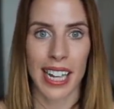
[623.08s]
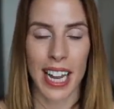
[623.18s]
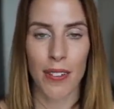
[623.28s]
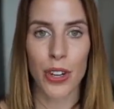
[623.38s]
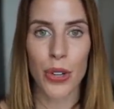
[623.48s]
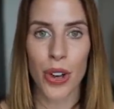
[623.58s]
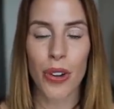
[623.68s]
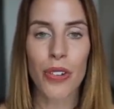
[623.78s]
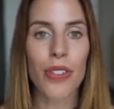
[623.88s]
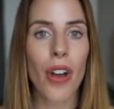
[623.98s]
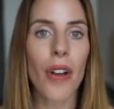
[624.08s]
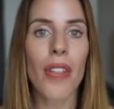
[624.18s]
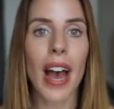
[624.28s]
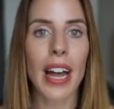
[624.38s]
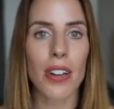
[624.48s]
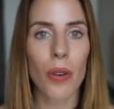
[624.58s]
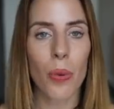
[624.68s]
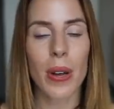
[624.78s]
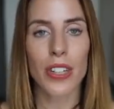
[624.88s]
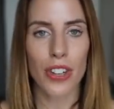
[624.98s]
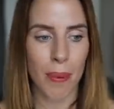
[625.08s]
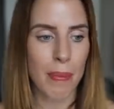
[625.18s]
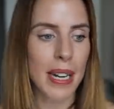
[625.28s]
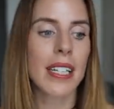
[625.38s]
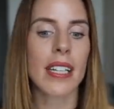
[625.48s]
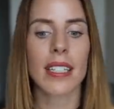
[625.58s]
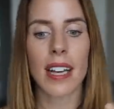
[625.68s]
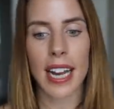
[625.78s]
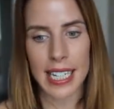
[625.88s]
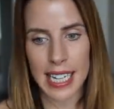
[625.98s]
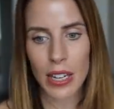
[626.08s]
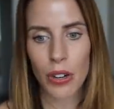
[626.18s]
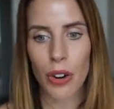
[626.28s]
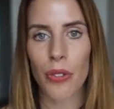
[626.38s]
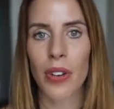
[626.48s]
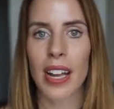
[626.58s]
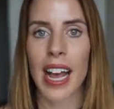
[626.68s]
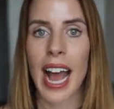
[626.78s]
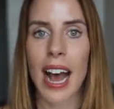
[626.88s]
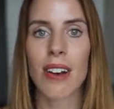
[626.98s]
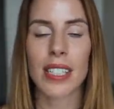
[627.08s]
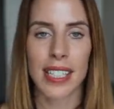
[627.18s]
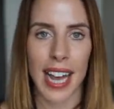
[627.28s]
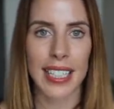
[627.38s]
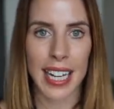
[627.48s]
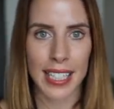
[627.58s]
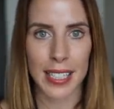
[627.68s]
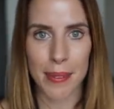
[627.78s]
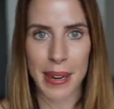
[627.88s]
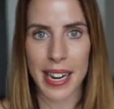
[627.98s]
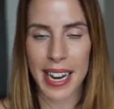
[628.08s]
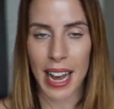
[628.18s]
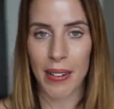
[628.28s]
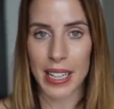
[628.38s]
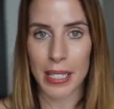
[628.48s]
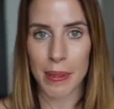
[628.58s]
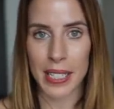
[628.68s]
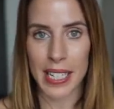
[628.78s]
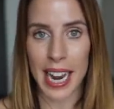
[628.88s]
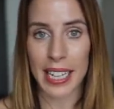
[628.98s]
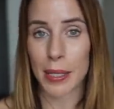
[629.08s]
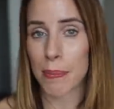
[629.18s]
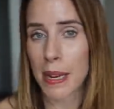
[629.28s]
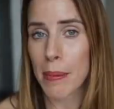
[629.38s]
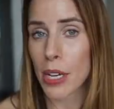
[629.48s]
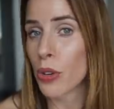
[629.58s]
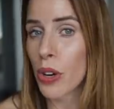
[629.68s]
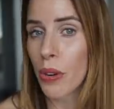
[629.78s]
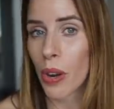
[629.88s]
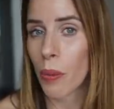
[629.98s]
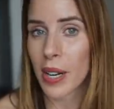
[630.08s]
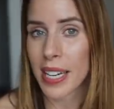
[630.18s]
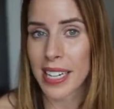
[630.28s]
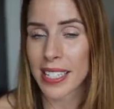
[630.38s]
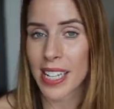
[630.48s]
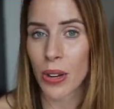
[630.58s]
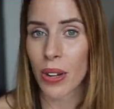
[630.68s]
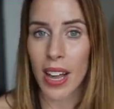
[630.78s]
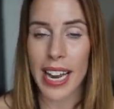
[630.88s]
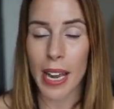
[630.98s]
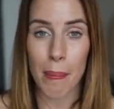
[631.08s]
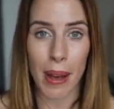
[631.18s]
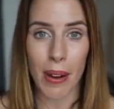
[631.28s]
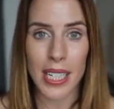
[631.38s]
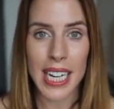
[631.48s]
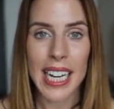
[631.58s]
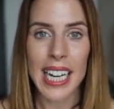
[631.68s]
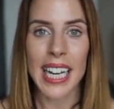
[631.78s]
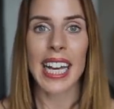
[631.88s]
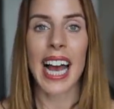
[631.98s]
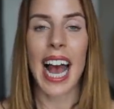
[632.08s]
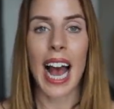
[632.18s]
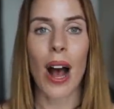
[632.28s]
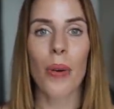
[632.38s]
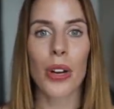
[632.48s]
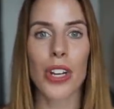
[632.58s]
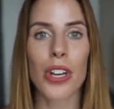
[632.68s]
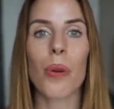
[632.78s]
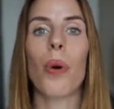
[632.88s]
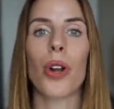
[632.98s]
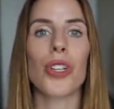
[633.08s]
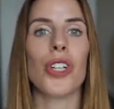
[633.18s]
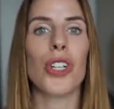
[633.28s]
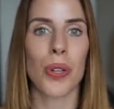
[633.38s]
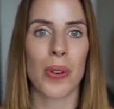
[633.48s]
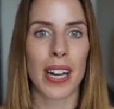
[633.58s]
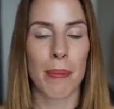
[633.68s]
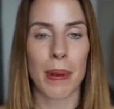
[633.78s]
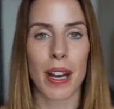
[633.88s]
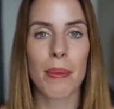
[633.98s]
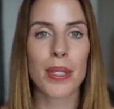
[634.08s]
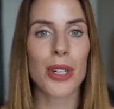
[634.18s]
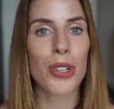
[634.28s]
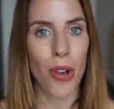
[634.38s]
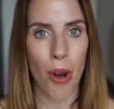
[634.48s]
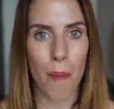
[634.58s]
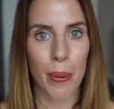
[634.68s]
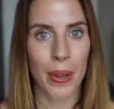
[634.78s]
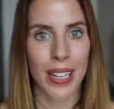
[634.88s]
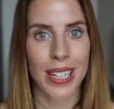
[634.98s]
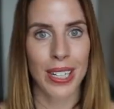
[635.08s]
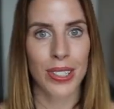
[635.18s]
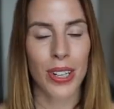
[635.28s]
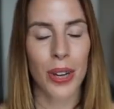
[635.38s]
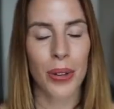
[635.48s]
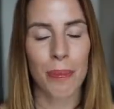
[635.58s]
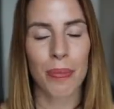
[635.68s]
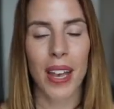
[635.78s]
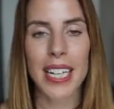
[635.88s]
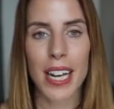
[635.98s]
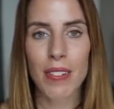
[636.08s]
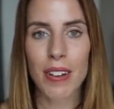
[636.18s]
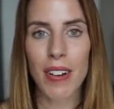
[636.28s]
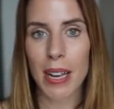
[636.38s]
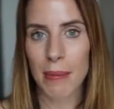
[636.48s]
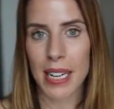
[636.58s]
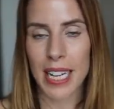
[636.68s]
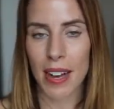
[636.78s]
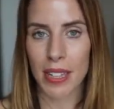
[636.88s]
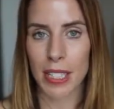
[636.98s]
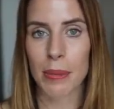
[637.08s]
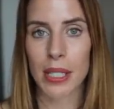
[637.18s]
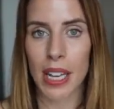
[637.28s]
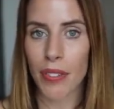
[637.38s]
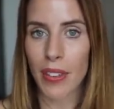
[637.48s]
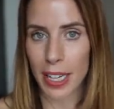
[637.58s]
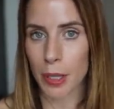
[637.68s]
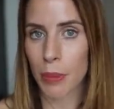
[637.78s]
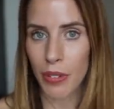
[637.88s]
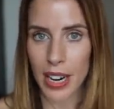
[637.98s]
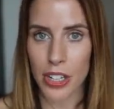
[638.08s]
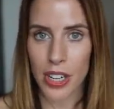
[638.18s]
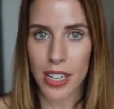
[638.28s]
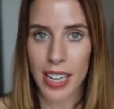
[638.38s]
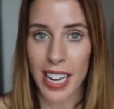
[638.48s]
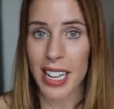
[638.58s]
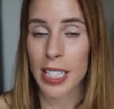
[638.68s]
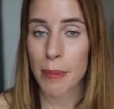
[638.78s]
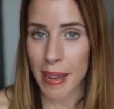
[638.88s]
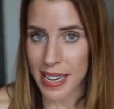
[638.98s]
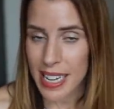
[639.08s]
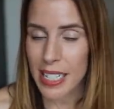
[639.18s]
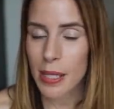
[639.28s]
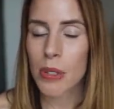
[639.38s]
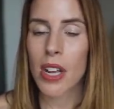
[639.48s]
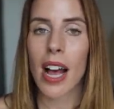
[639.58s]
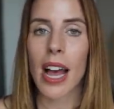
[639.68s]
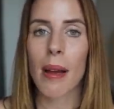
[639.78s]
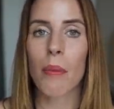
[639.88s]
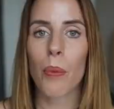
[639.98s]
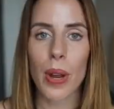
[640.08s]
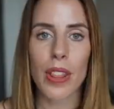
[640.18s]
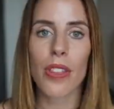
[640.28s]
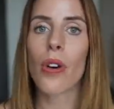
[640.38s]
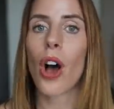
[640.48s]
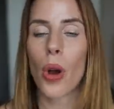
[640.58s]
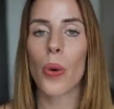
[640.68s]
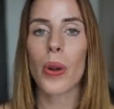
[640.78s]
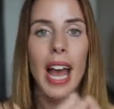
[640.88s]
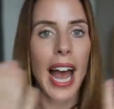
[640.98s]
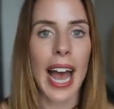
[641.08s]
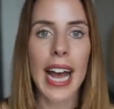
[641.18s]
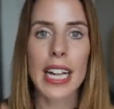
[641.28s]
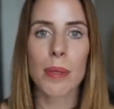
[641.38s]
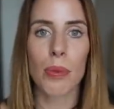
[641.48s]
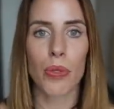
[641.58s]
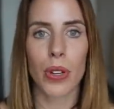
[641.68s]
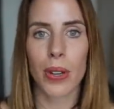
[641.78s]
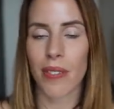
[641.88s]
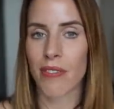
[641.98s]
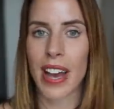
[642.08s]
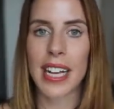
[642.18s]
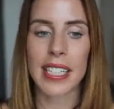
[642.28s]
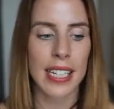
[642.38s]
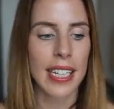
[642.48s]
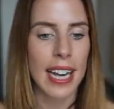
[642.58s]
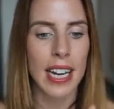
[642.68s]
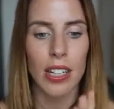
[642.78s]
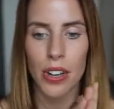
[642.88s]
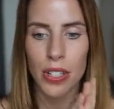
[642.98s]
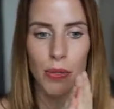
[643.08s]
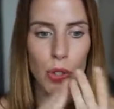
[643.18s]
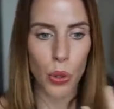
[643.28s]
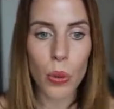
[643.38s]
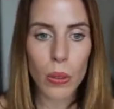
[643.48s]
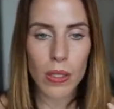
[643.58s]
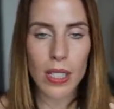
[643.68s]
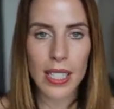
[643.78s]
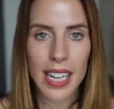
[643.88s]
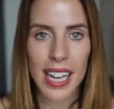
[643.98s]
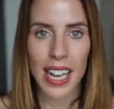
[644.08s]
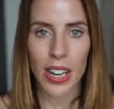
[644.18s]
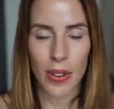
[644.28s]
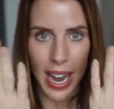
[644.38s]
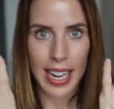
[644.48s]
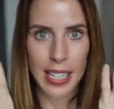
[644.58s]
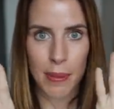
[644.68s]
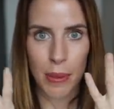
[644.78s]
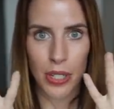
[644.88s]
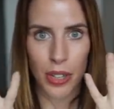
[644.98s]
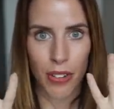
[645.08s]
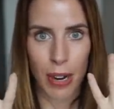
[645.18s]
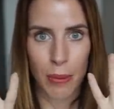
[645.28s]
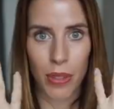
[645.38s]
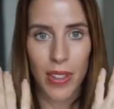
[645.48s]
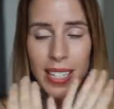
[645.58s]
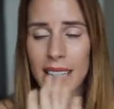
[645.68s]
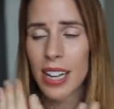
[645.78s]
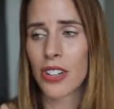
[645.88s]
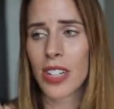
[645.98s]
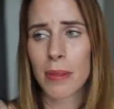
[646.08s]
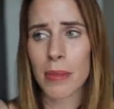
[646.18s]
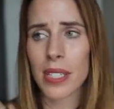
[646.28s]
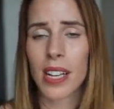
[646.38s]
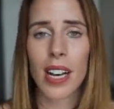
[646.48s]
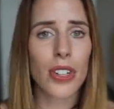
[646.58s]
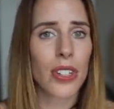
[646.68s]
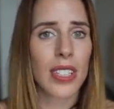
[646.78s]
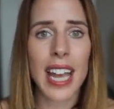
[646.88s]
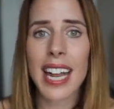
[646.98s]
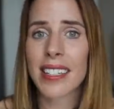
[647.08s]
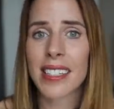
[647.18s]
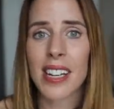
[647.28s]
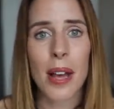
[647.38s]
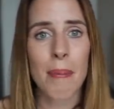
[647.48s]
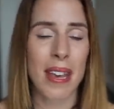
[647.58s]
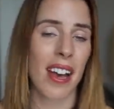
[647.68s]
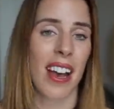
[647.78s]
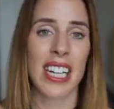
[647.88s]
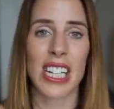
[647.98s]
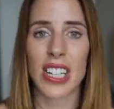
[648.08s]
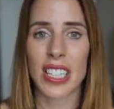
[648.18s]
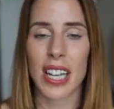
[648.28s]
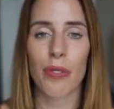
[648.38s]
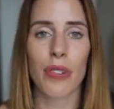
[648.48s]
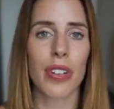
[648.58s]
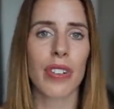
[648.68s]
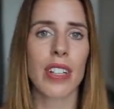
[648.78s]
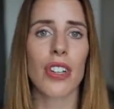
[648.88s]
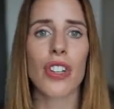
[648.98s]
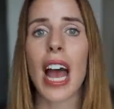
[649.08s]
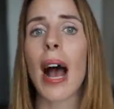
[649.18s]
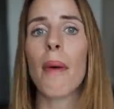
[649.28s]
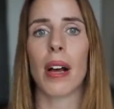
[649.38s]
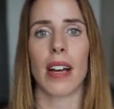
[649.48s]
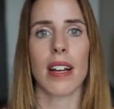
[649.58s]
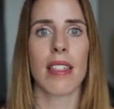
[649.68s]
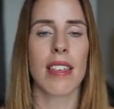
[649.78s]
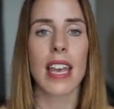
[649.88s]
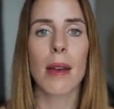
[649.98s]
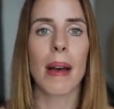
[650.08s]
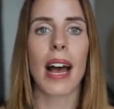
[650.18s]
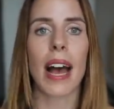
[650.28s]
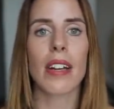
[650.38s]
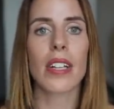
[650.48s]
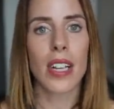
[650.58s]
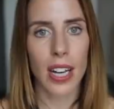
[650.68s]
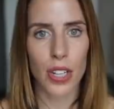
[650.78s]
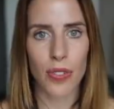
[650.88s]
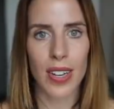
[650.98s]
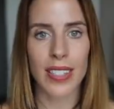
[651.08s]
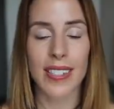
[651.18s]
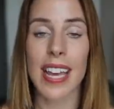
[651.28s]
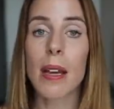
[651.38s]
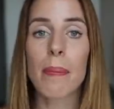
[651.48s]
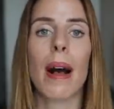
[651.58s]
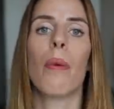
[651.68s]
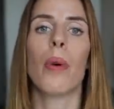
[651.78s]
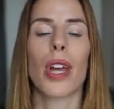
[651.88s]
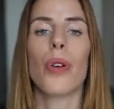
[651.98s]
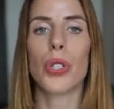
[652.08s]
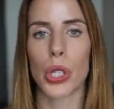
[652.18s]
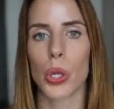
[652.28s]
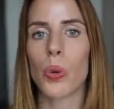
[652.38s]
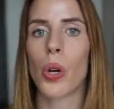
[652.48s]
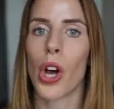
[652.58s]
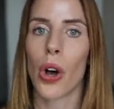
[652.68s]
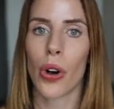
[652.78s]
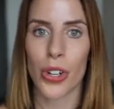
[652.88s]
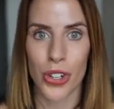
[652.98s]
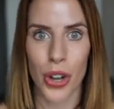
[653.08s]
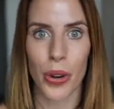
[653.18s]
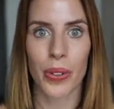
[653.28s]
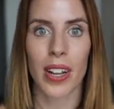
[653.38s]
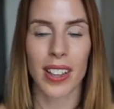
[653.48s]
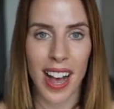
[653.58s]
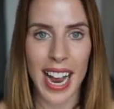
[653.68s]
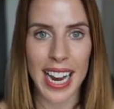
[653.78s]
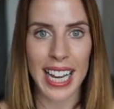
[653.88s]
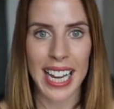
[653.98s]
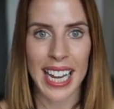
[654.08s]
If you don't know that and you're always jumping to this idea of how sex has to be and how intimacy has to be, but you don't know what it is that you like about it, how can you want to do it? It becomes a job. So I definitely recommend having some self-exploration, spending some time with your own hands before you invest in getting loads of tools. Your hands are the most incredible things, and just massage your skin. Be kinder to yourself when you're in the shower and think about how your touch feels. Think about what you do or don't like.